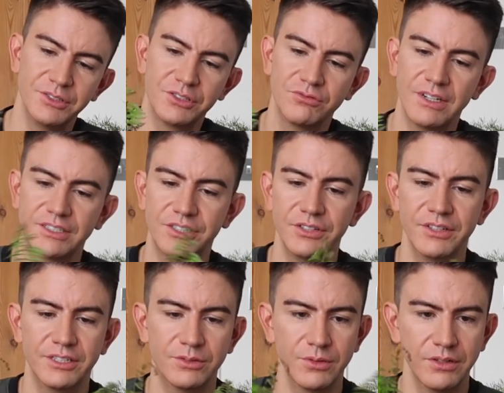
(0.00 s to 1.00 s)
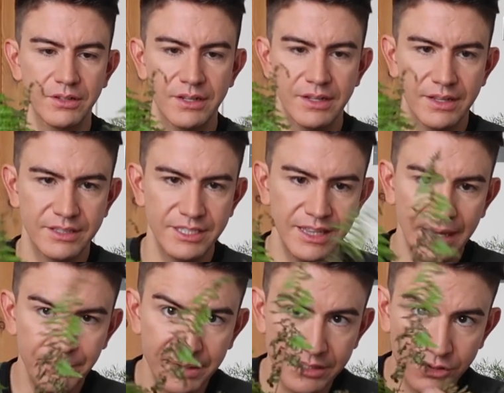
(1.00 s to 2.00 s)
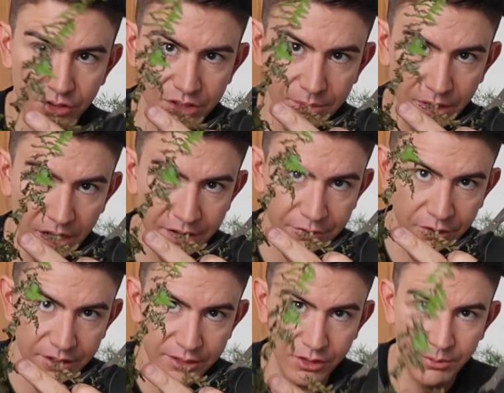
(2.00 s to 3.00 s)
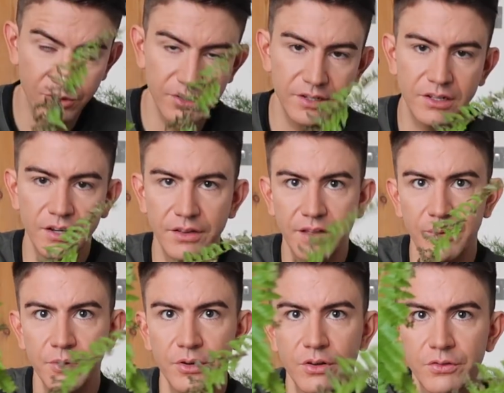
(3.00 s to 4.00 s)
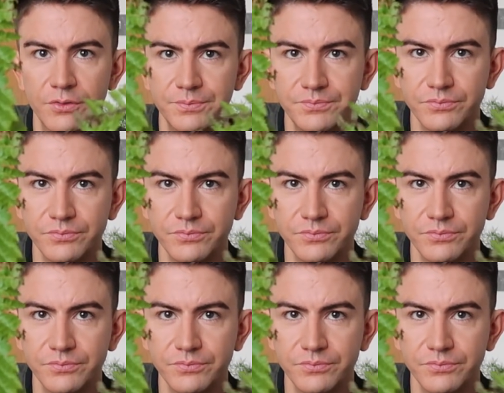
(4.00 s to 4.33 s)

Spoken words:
do to rescue this one. See, that bit's got some life on it, so I'm not going to cut that one off.